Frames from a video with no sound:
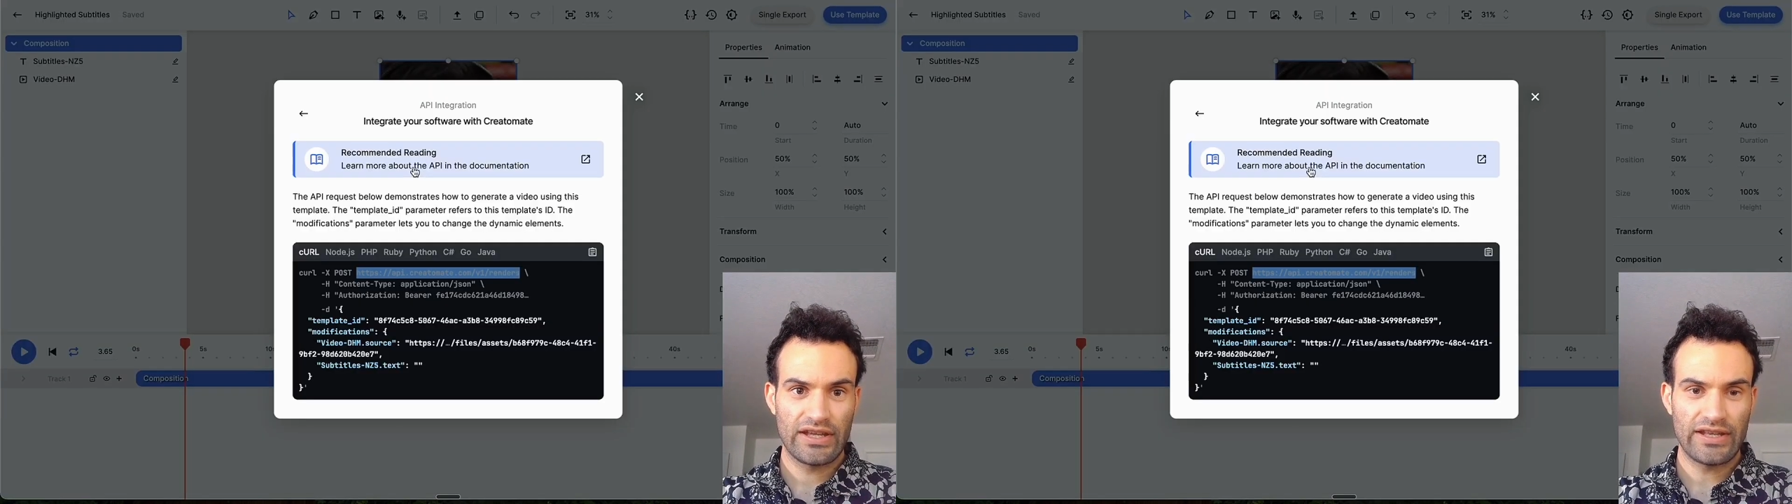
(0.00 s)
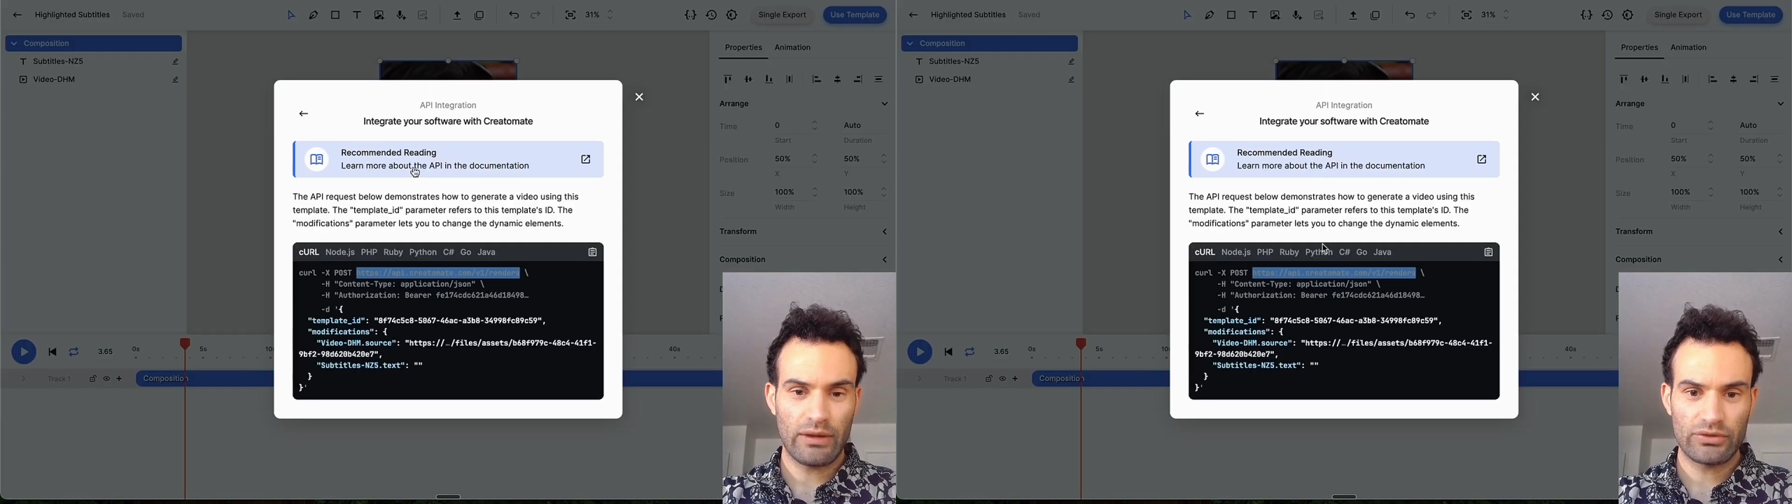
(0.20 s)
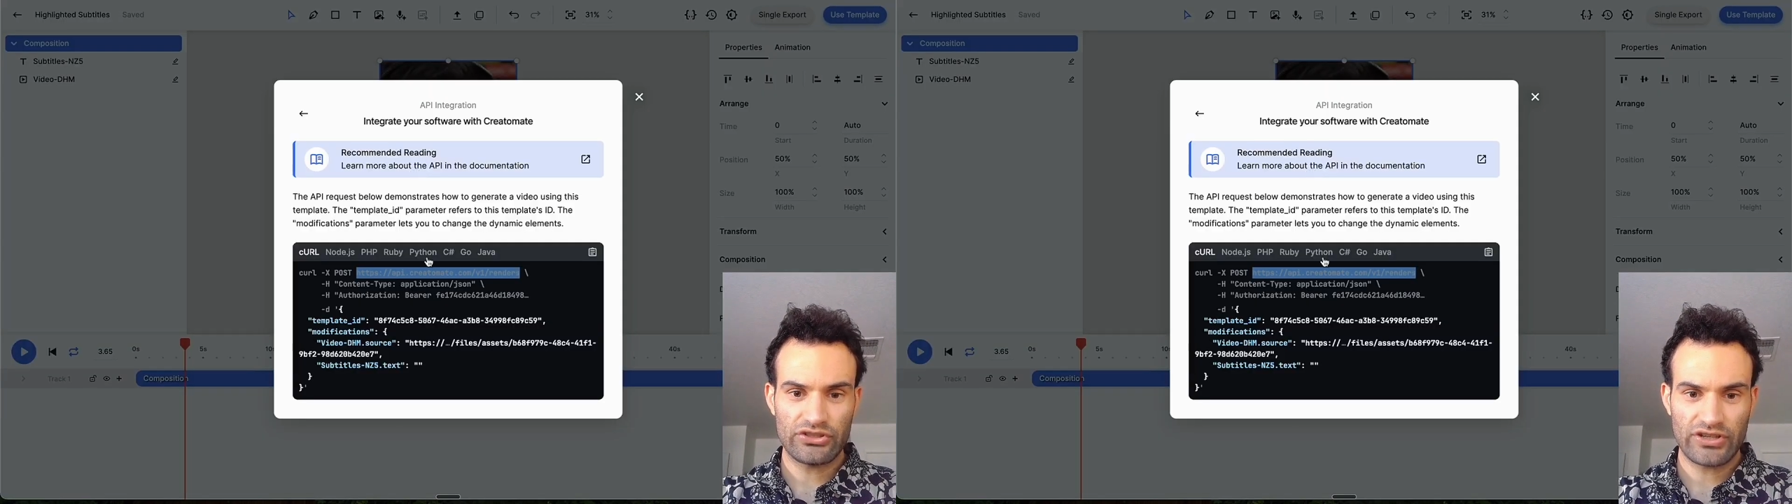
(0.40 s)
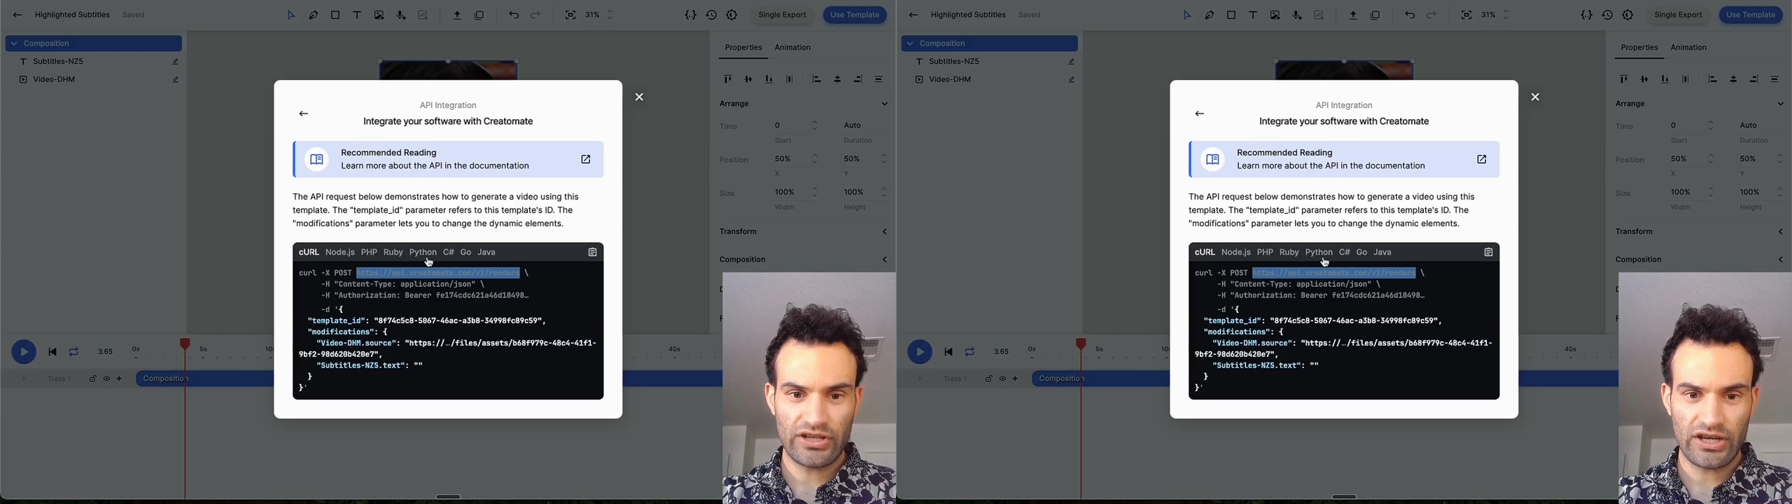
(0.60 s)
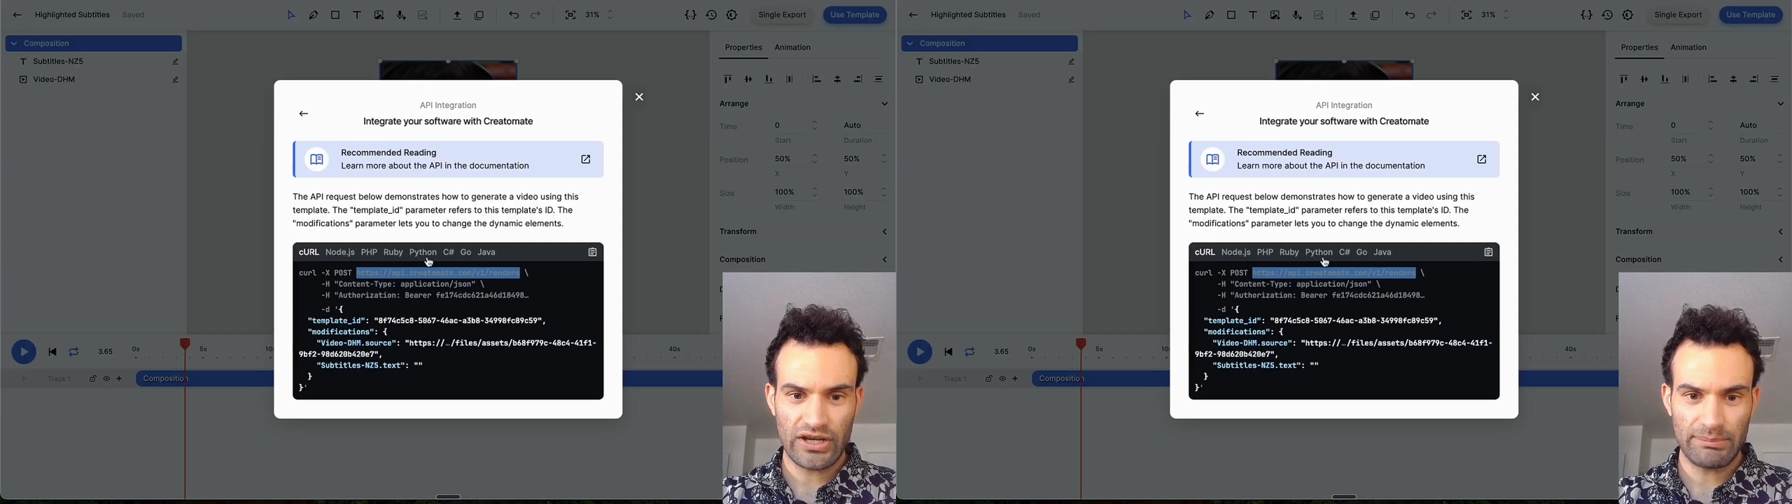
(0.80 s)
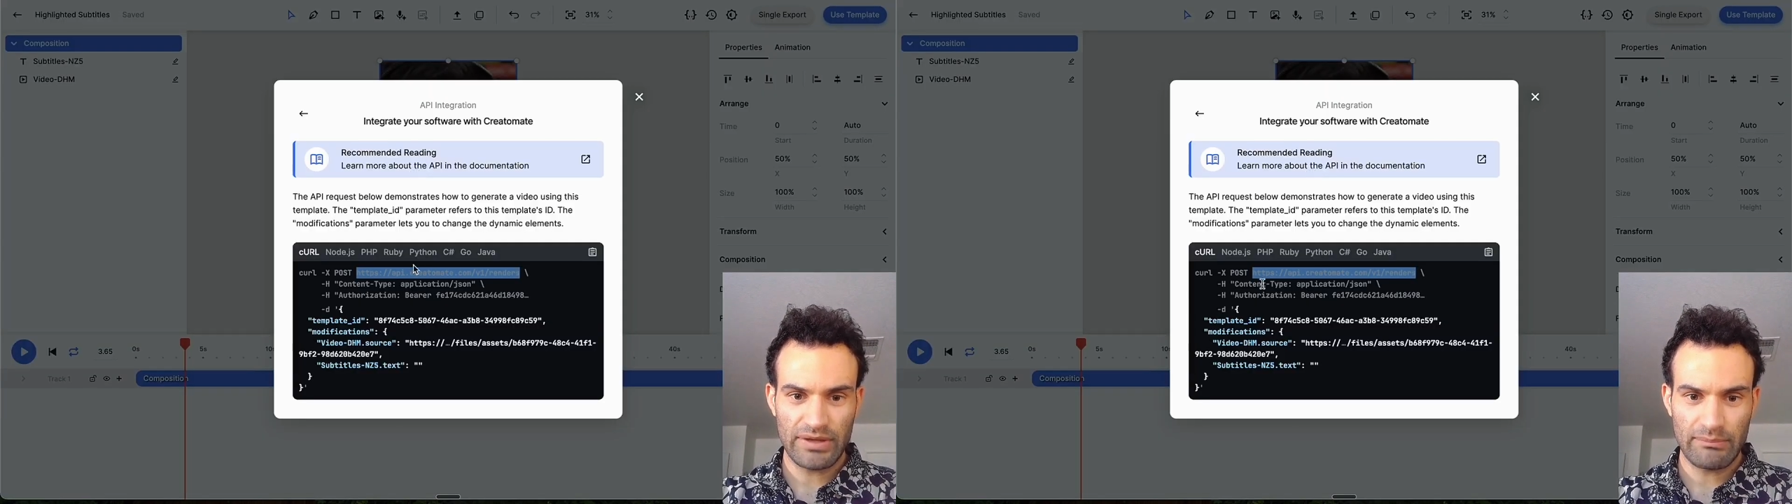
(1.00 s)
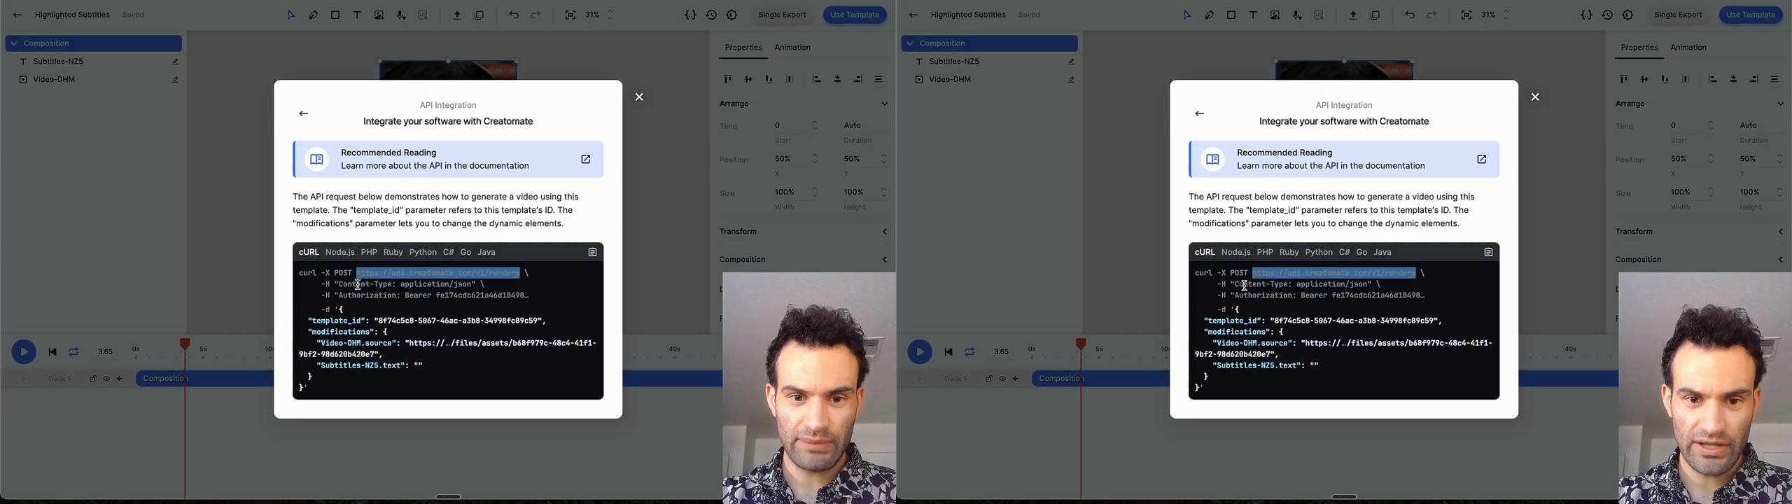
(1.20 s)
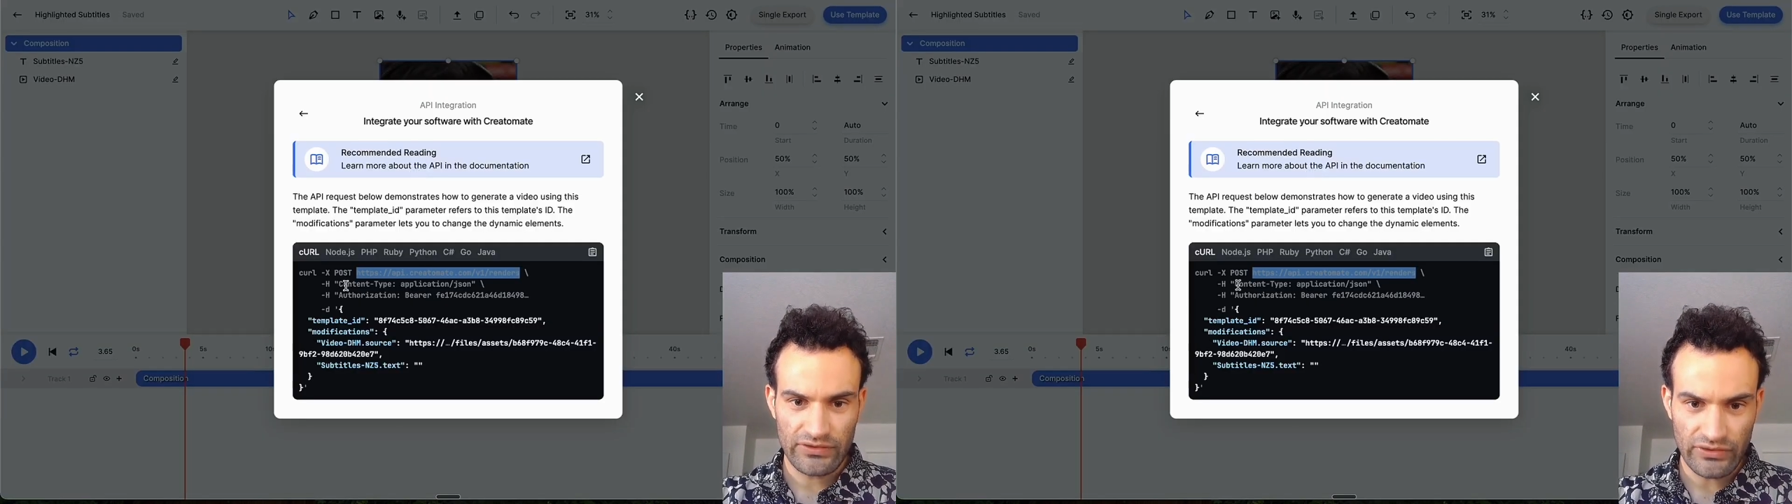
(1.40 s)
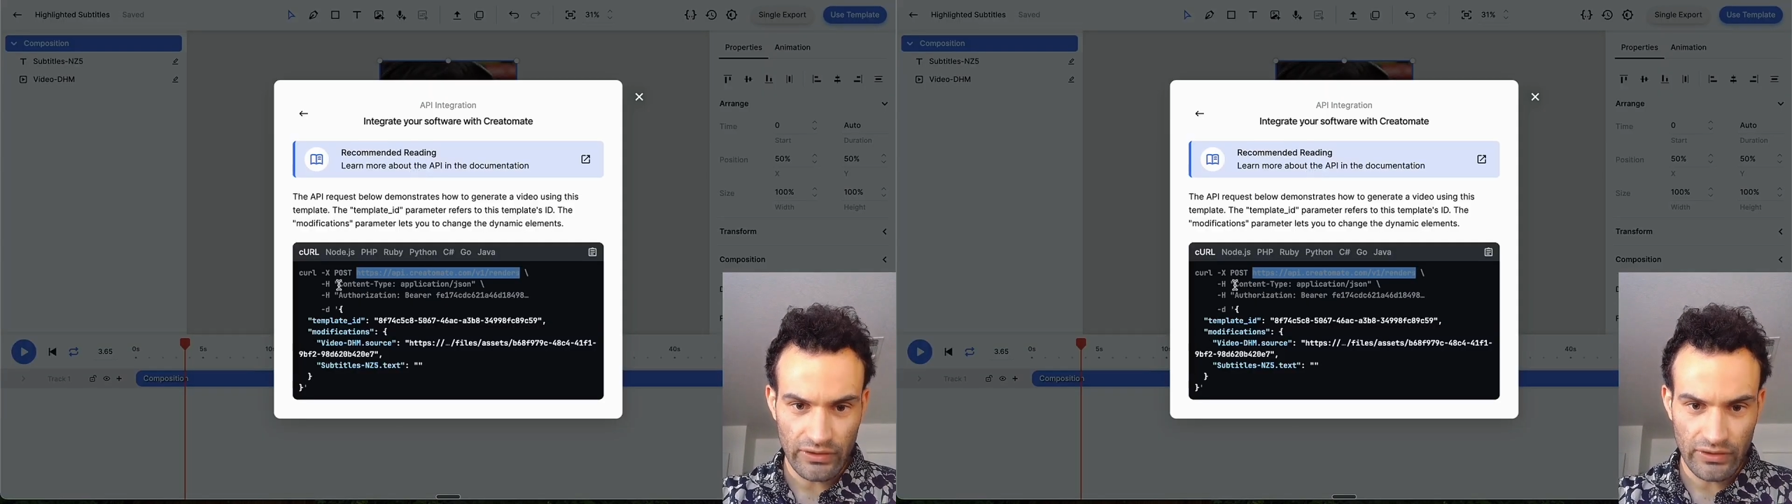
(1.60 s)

Now we're just going to copy and paste